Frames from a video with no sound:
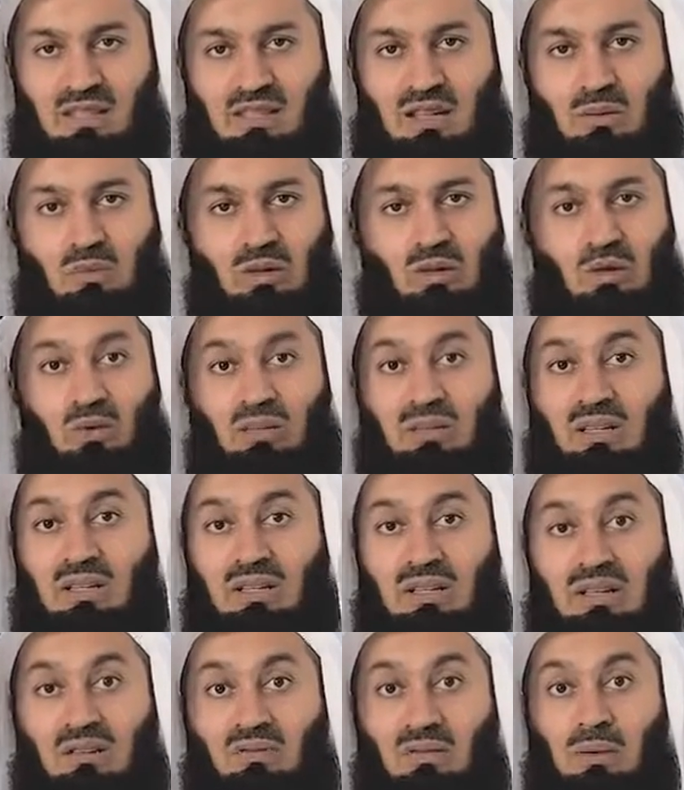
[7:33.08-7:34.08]
Someone who
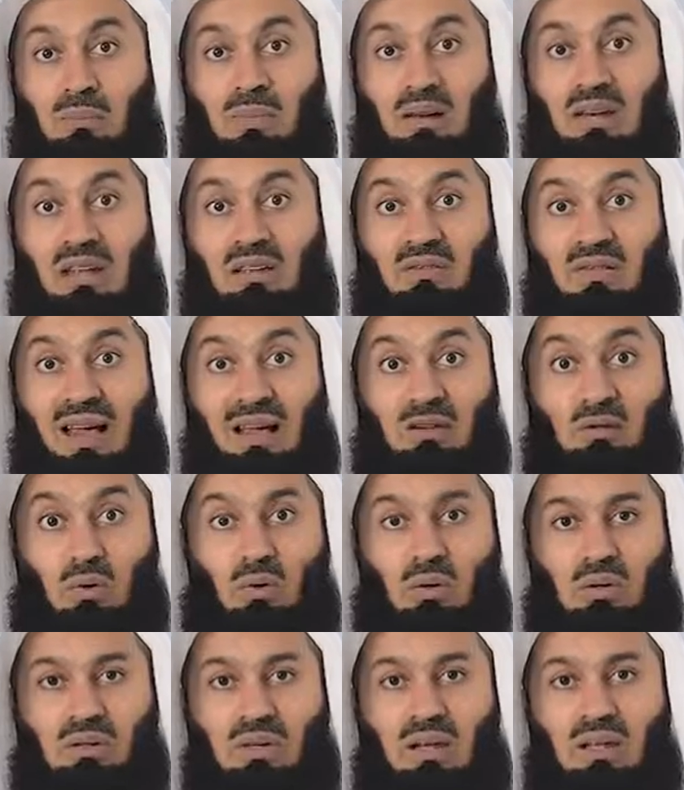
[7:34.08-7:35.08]
didn't even believe at
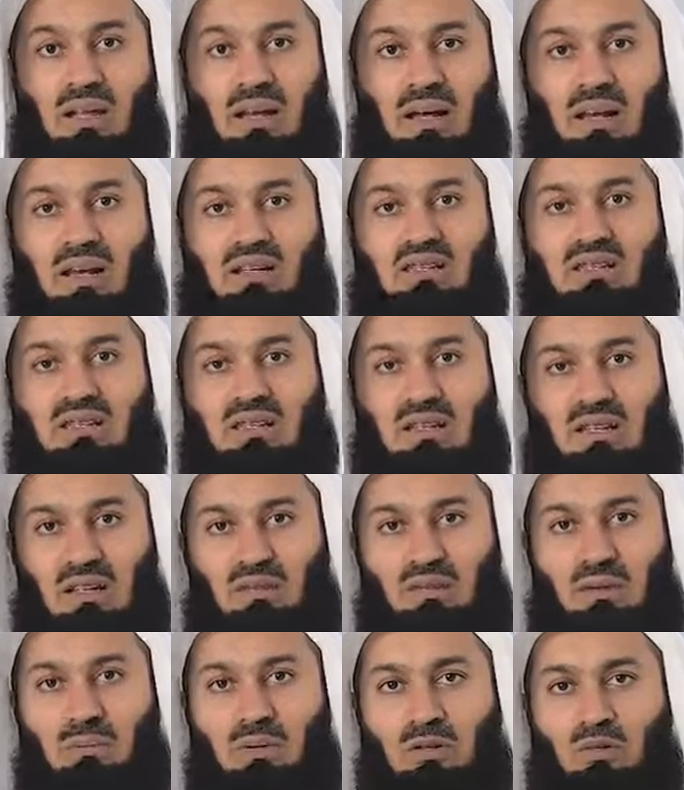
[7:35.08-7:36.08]
all, Allah says,
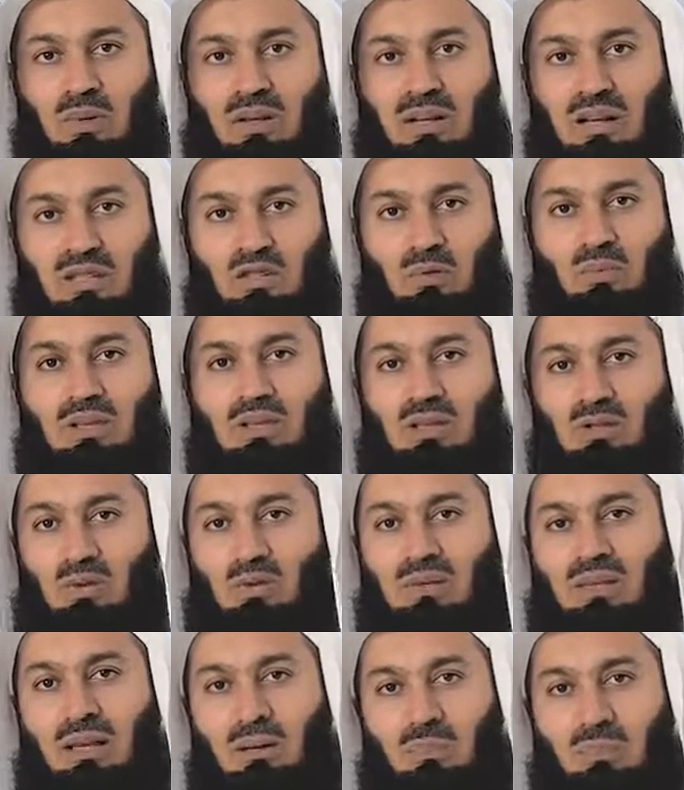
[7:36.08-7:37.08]
leave it between us. We'll
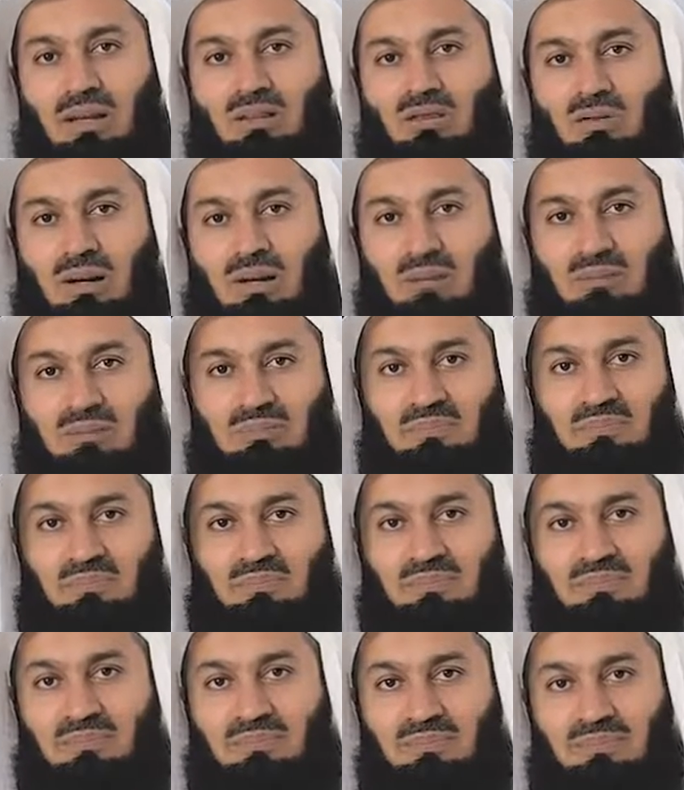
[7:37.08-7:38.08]
sort that matter out.
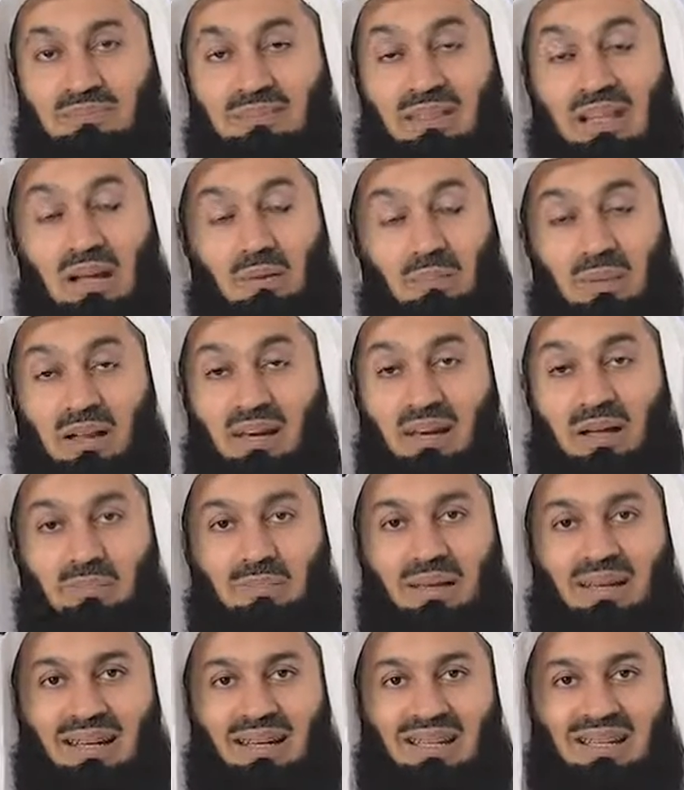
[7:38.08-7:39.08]
May Allah
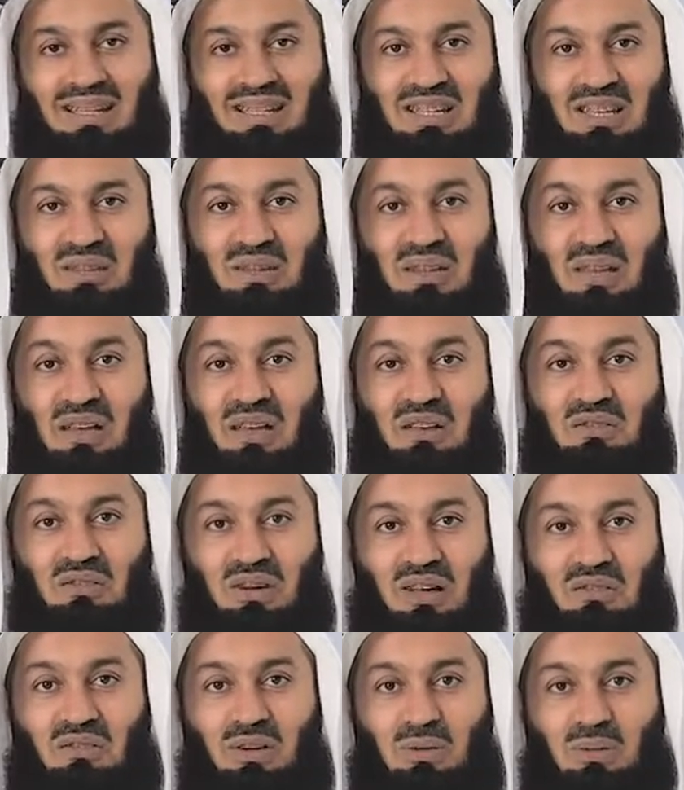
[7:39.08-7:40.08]
make it easy
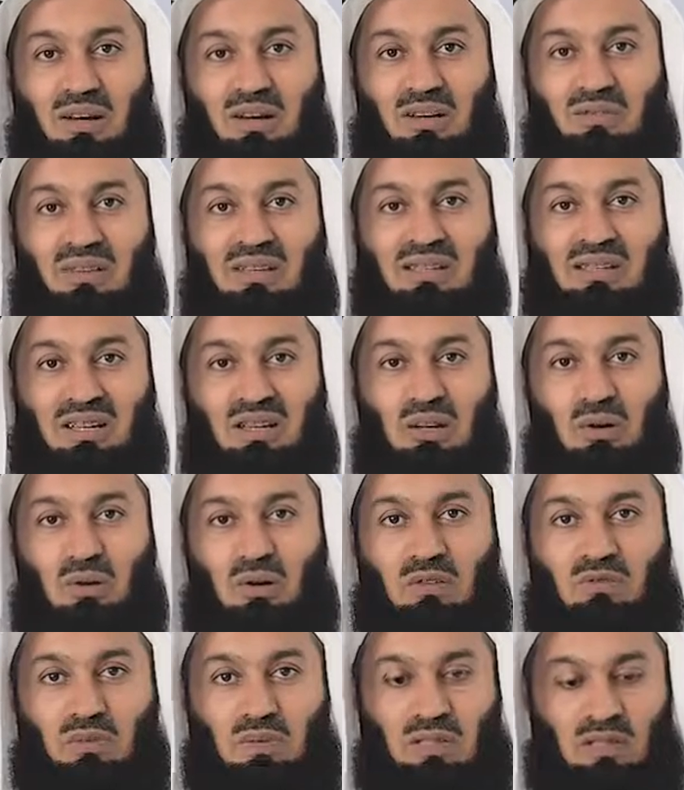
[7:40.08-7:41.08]
for every one of us and
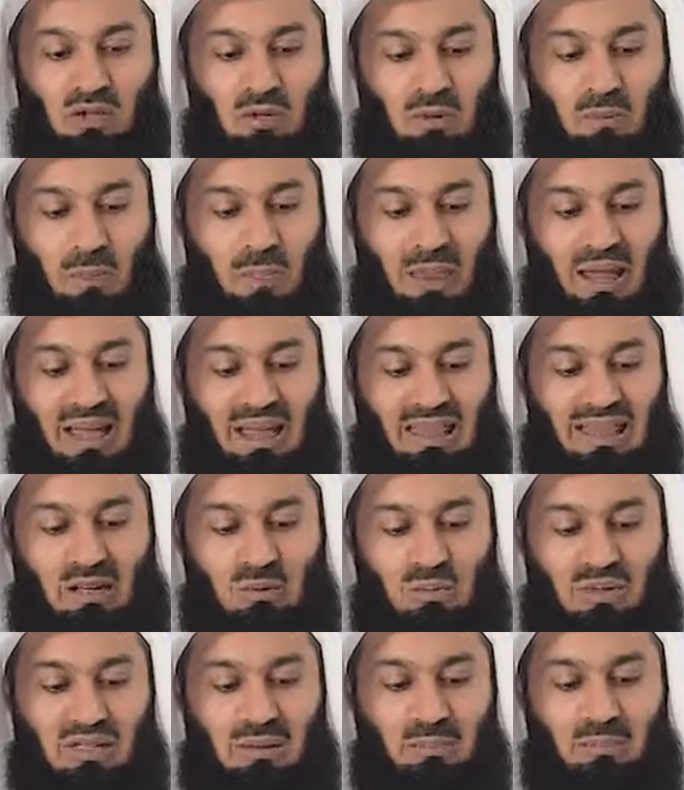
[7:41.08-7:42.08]
our offspring. So
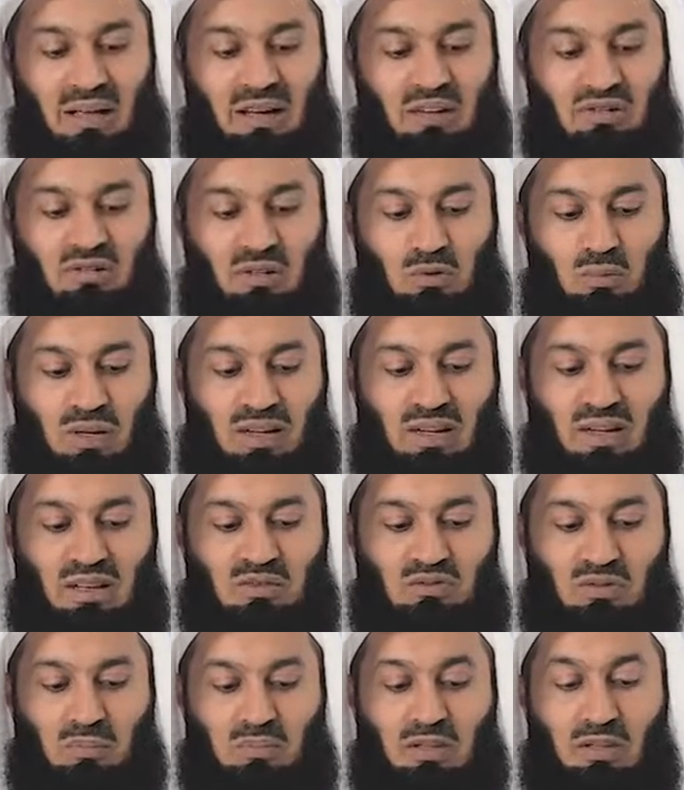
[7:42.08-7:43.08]
that was a benefit we
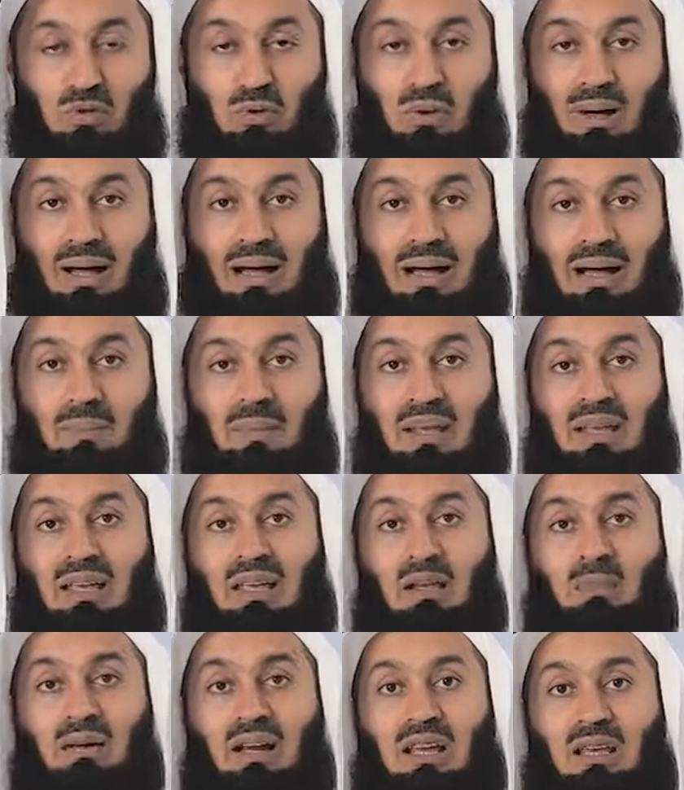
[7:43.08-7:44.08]
learned from the dua
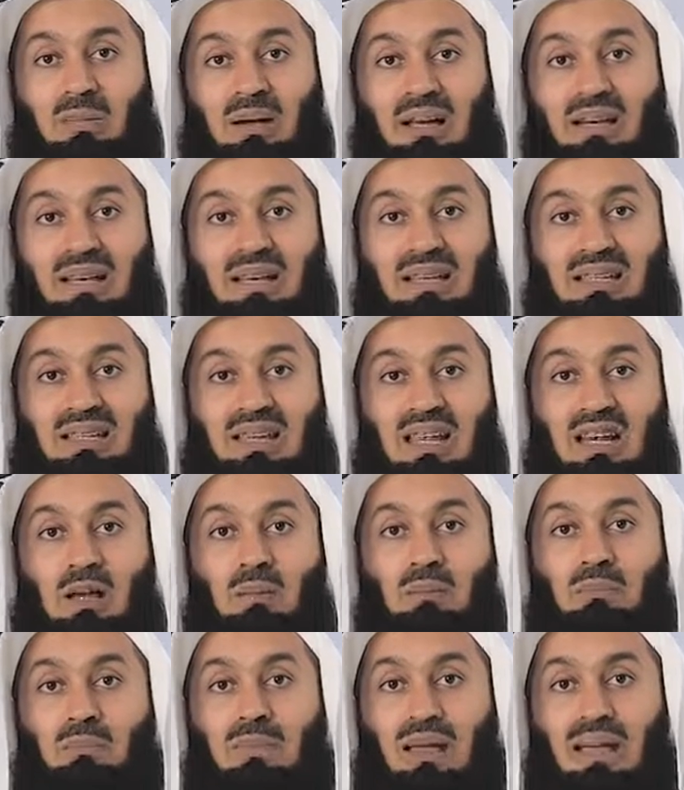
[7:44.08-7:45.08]
Ibrahim alayhi
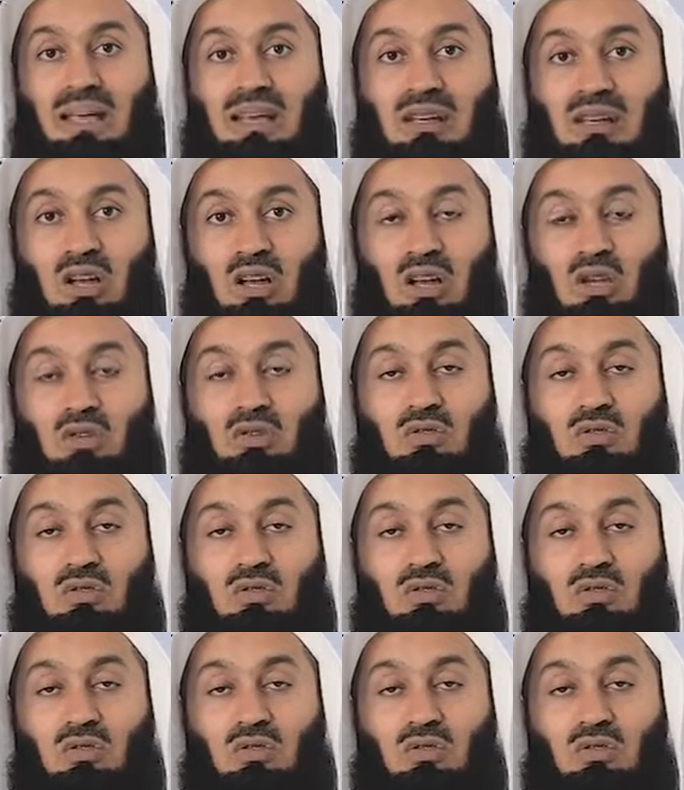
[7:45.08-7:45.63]
salam made